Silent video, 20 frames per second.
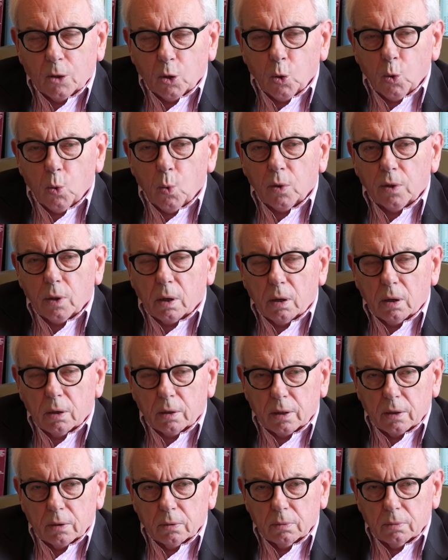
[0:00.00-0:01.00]
Who would
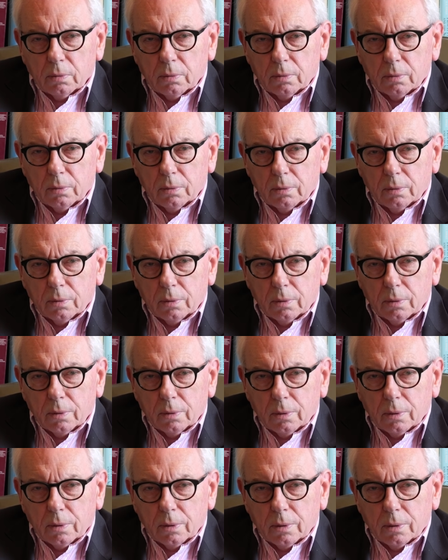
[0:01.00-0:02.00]
argue?
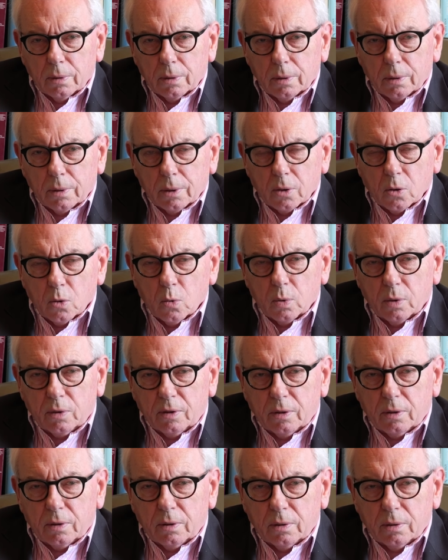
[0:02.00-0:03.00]
Who would?
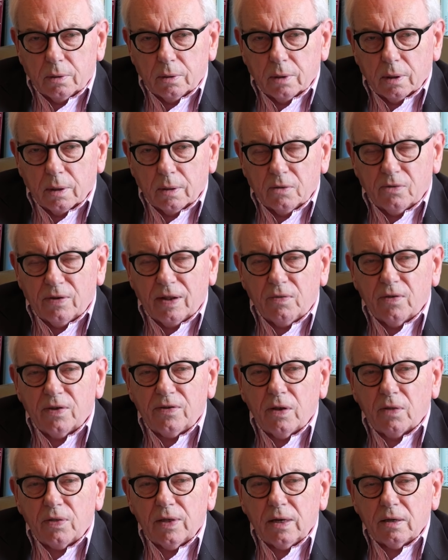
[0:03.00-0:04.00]
You see,
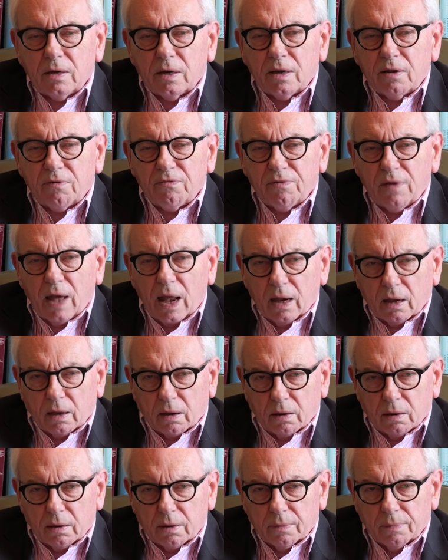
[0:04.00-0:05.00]
there's nothing to
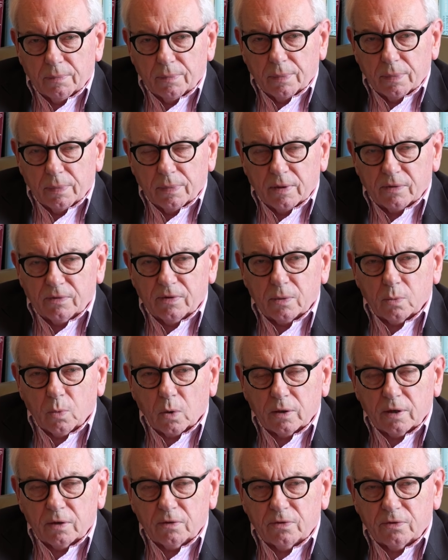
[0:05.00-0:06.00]
defend. This is
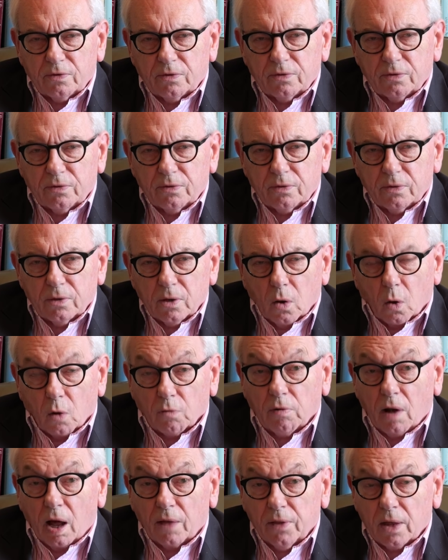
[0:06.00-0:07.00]
what is,
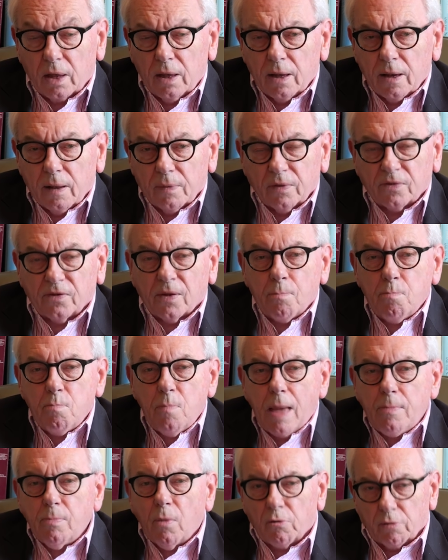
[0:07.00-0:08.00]
or rather, there's a
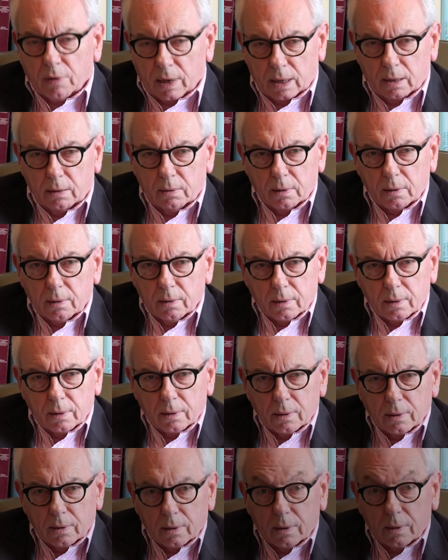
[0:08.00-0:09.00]
memory
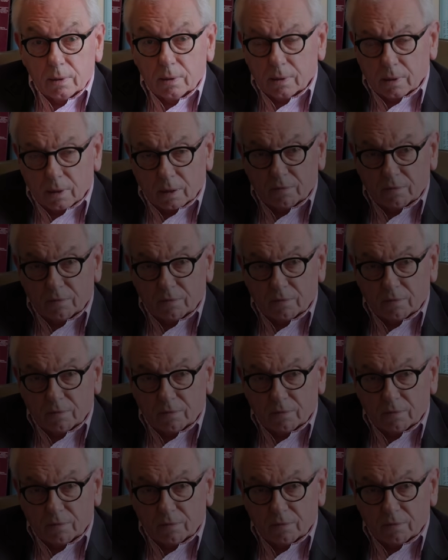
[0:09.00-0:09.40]
to